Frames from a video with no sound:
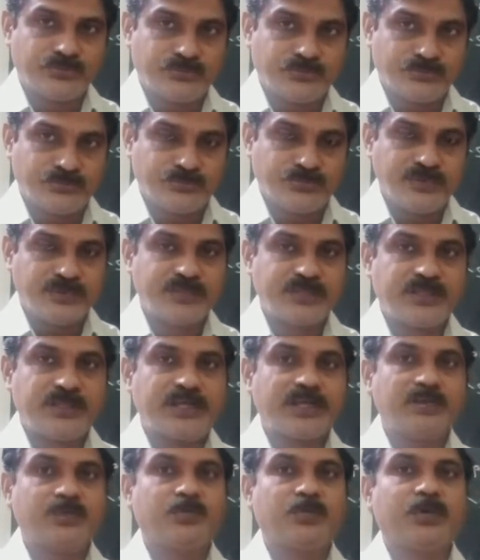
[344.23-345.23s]
with the
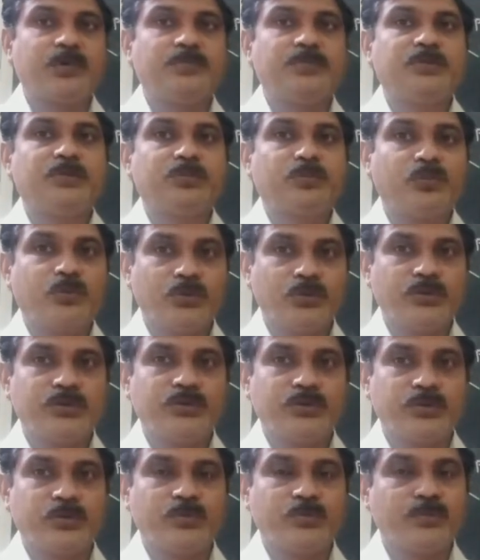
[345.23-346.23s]
help of the pollen
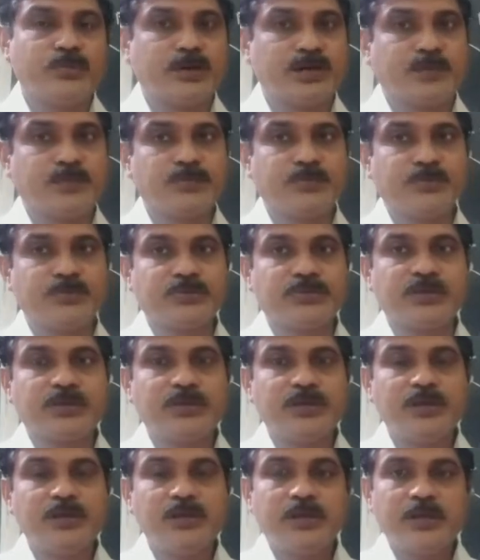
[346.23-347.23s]
tube up to
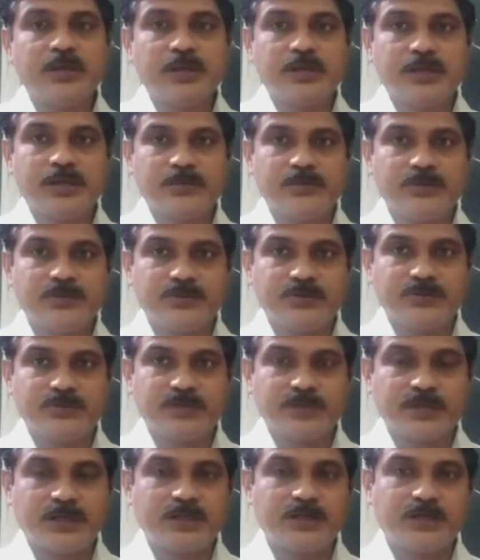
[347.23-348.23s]
the embryo
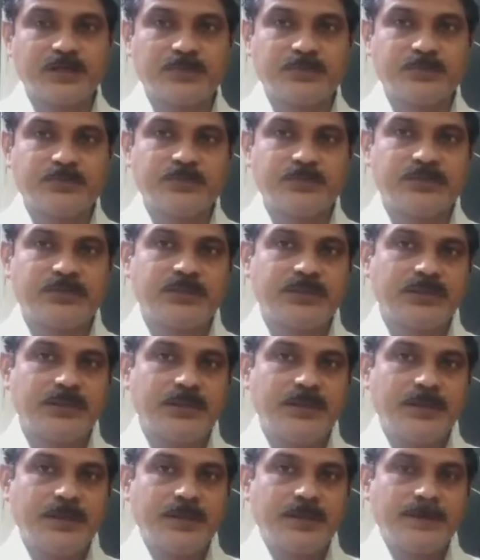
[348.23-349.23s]
sac, up to the
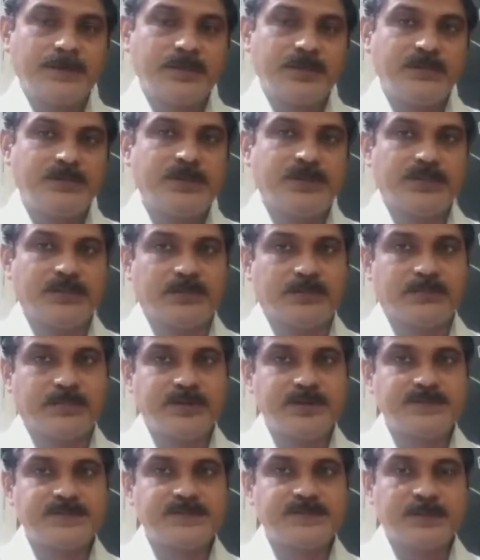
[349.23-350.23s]
female
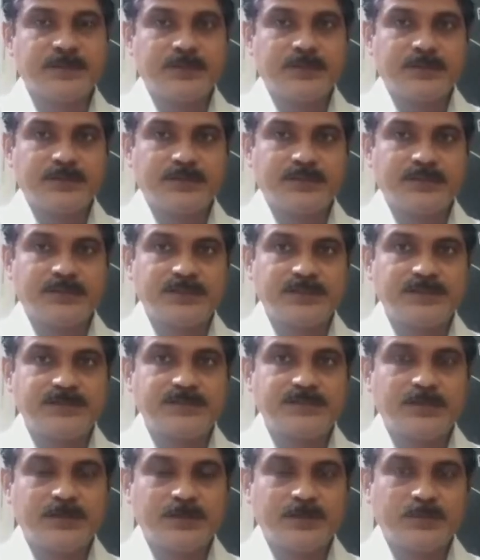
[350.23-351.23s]
gametes. Thus,
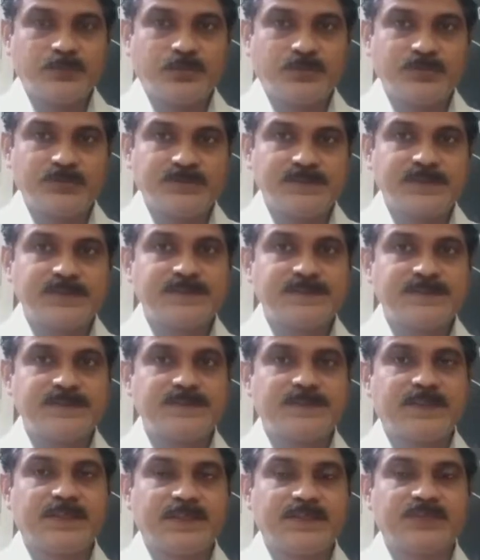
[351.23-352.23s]
process
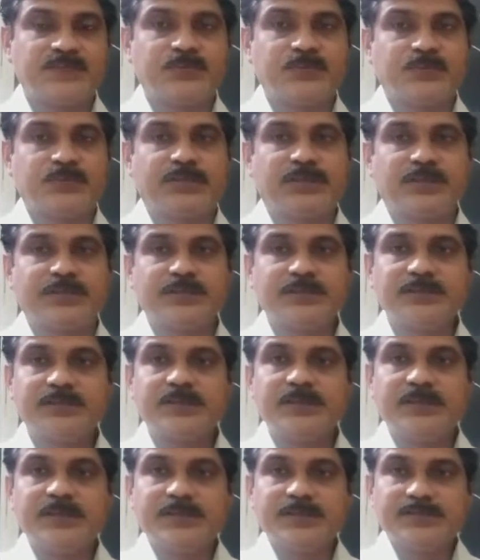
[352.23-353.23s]
is known as the
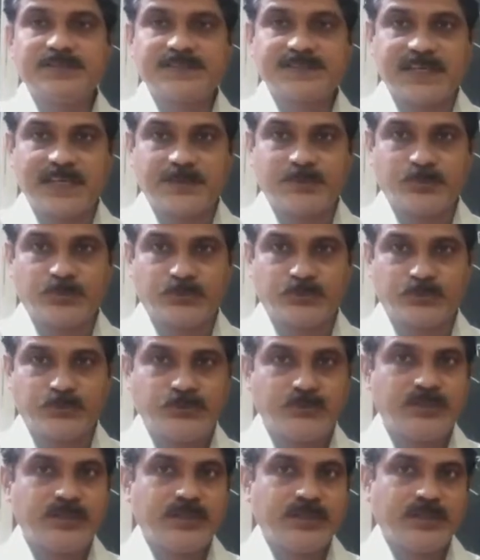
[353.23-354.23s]

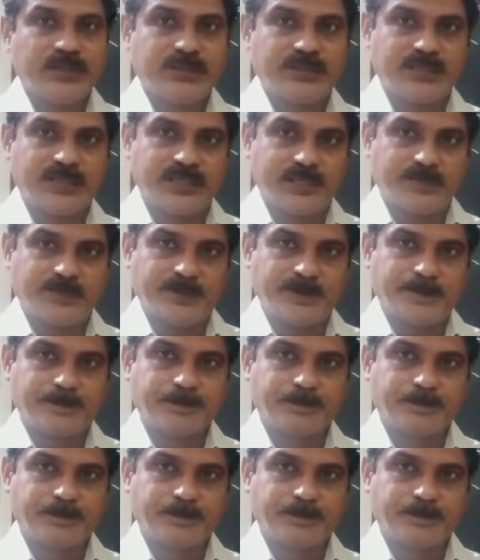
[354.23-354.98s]
siphonogamy.